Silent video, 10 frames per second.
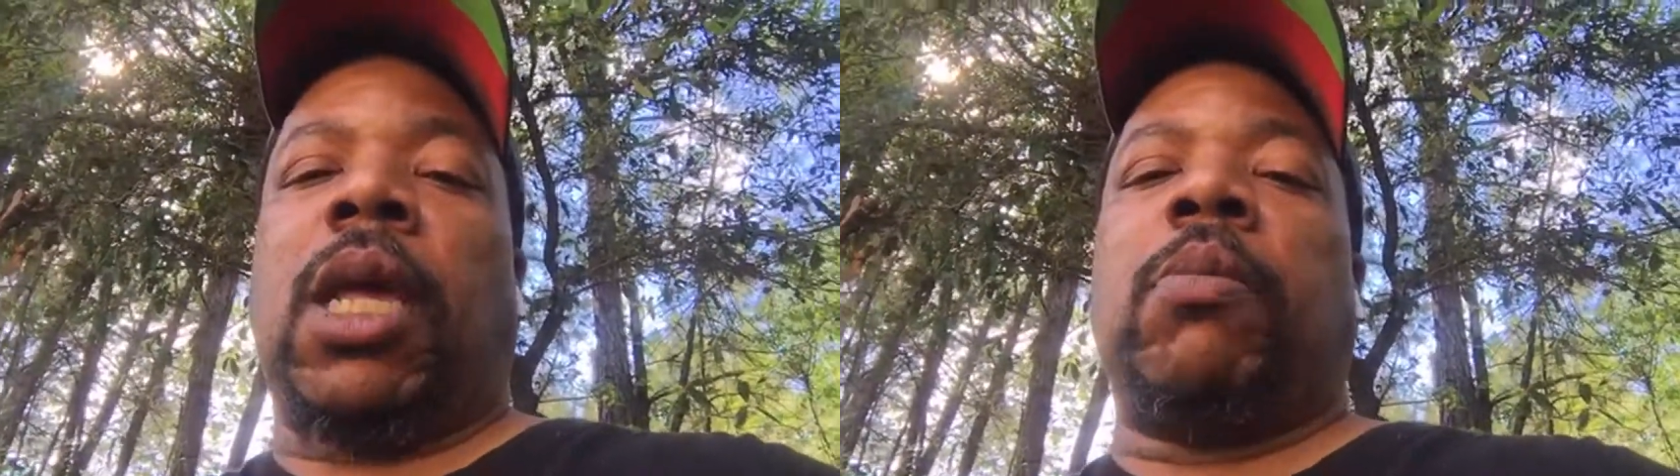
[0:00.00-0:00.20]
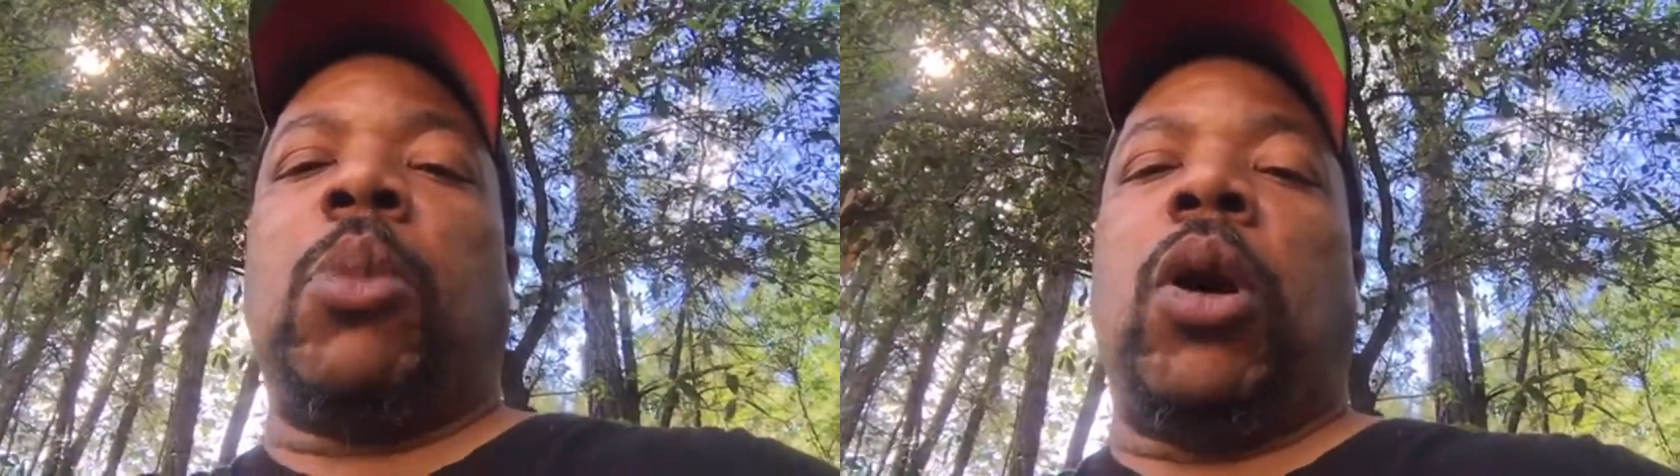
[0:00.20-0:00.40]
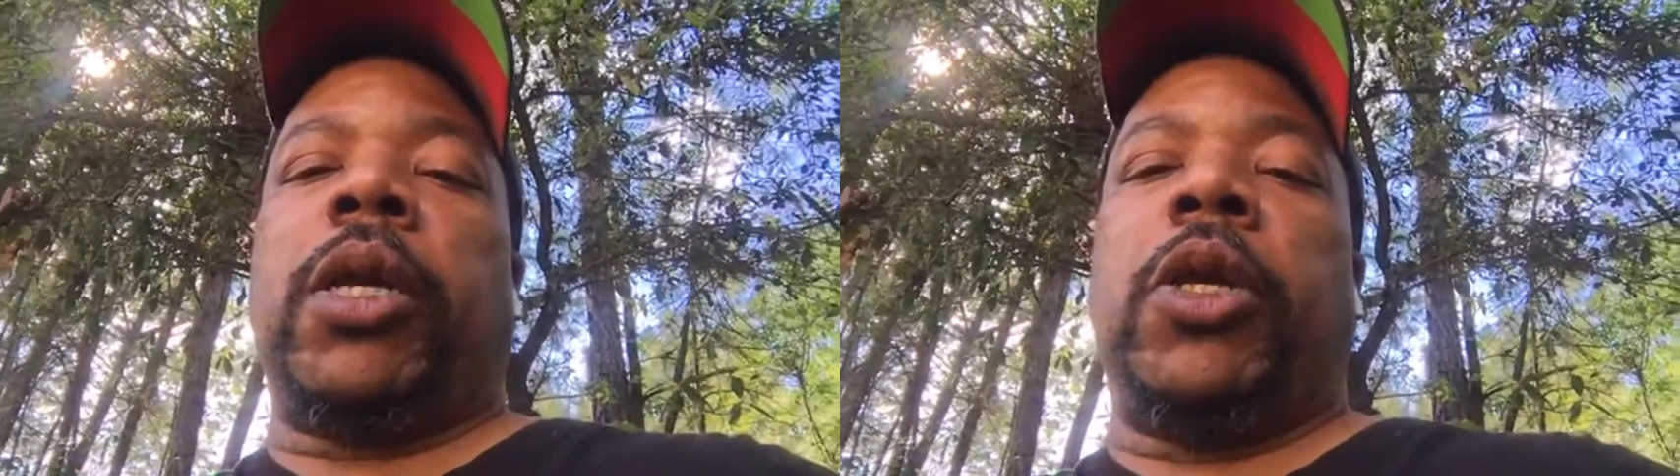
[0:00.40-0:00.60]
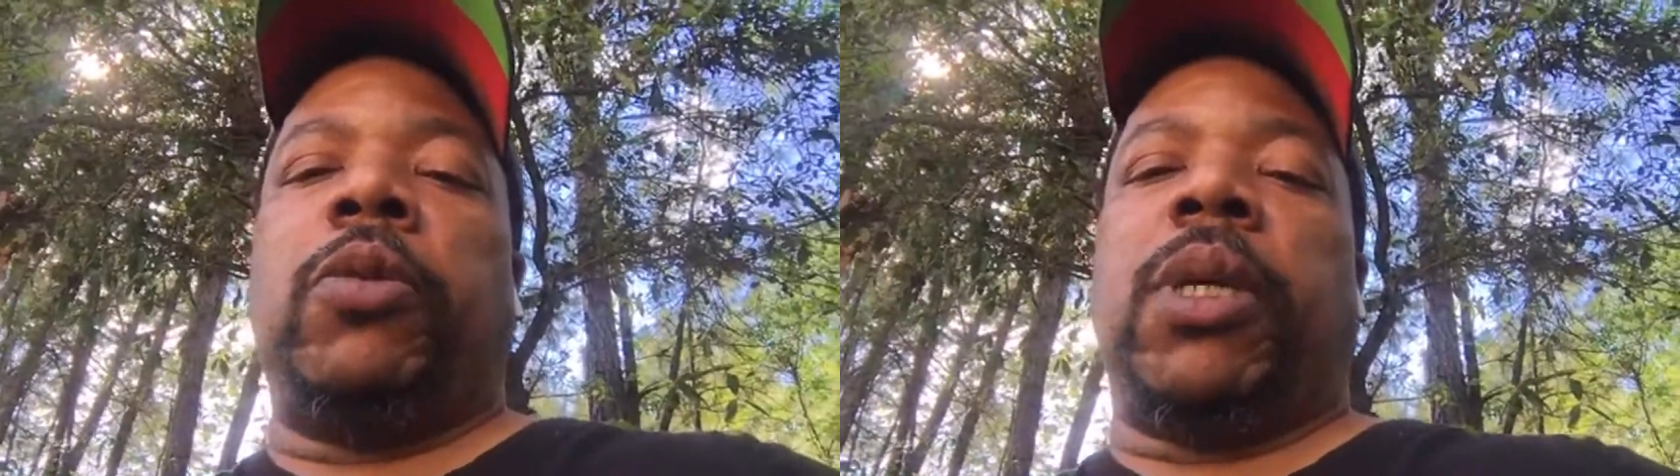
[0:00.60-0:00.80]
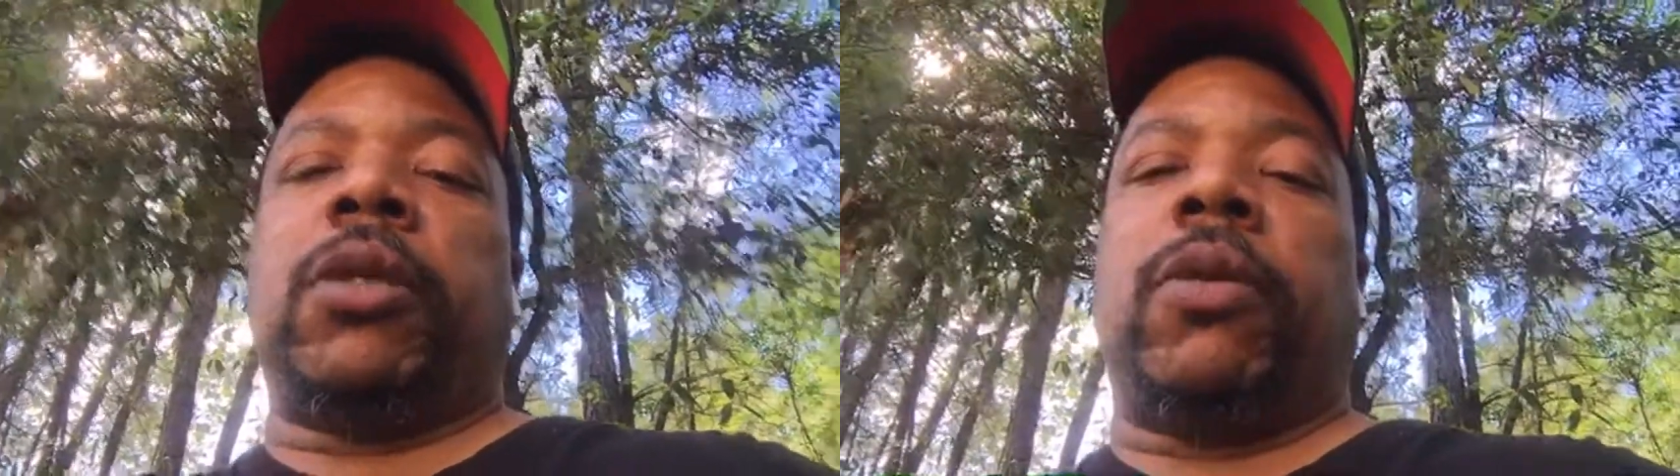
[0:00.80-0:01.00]
They more
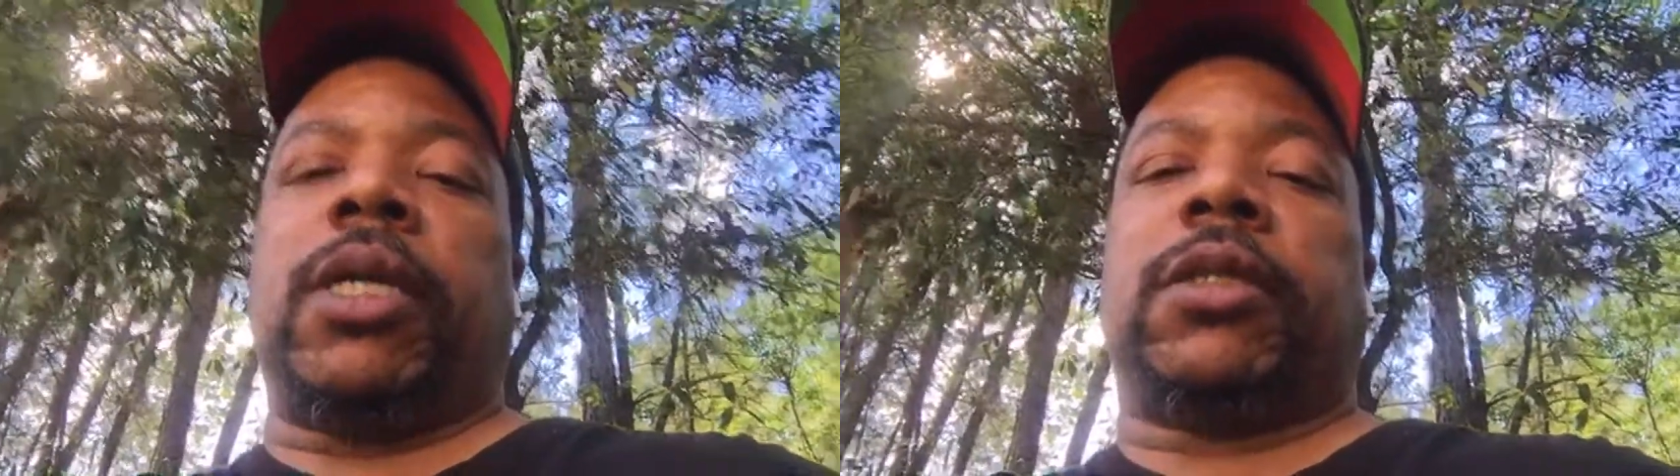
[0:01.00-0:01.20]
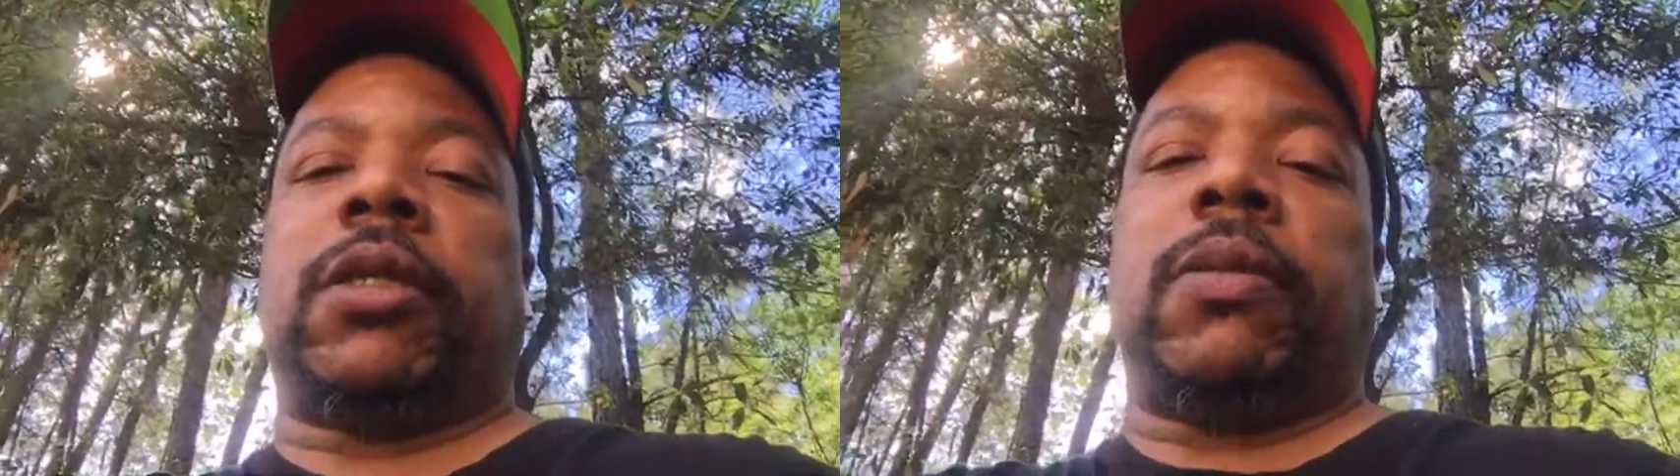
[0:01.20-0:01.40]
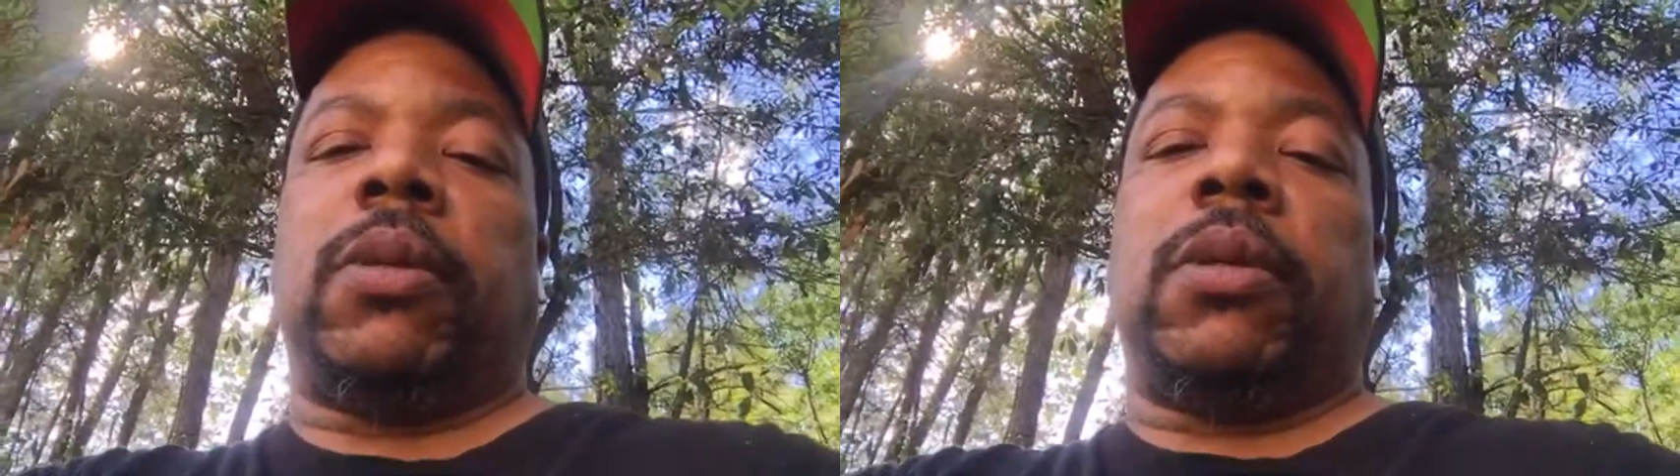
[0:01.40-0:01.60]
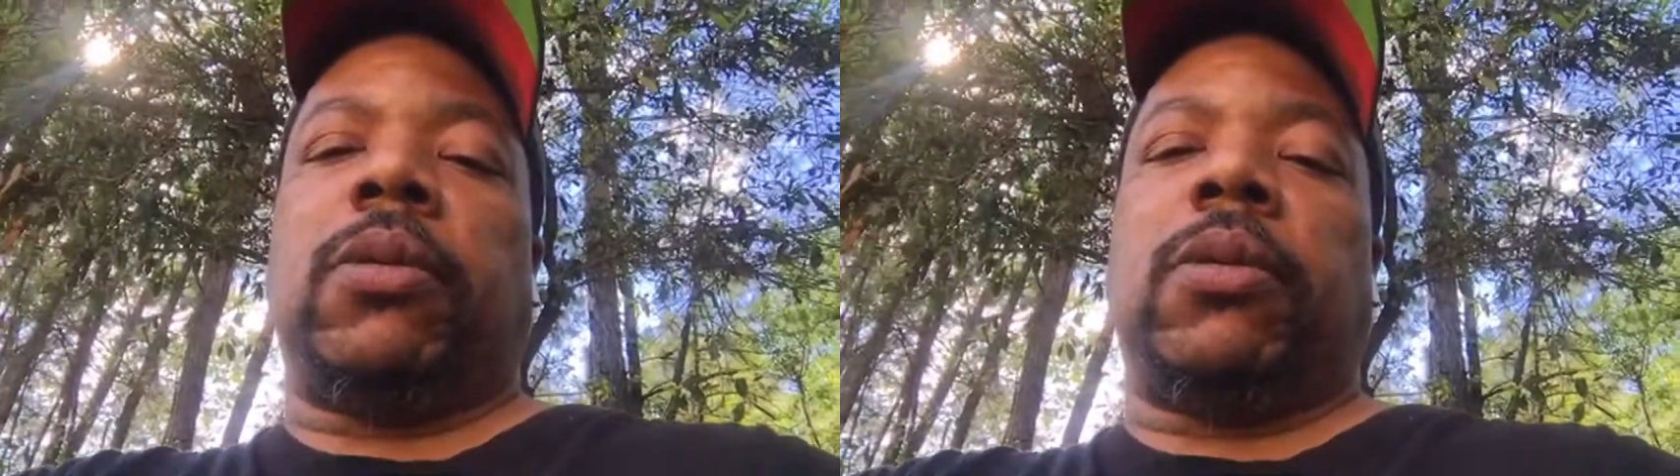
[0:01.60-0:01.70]
human aggressive.